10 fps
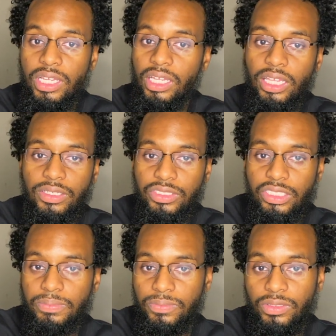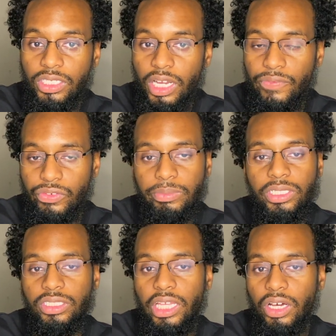and just the
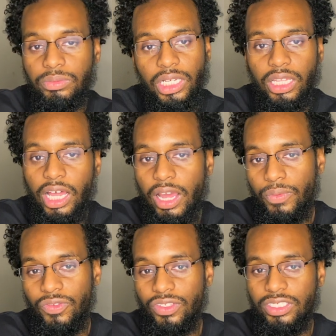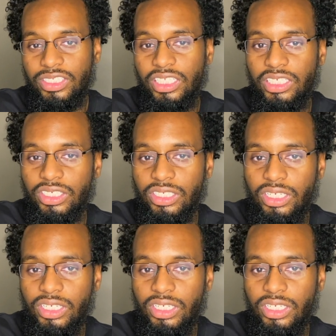comfortability helped a lot with this sneaker.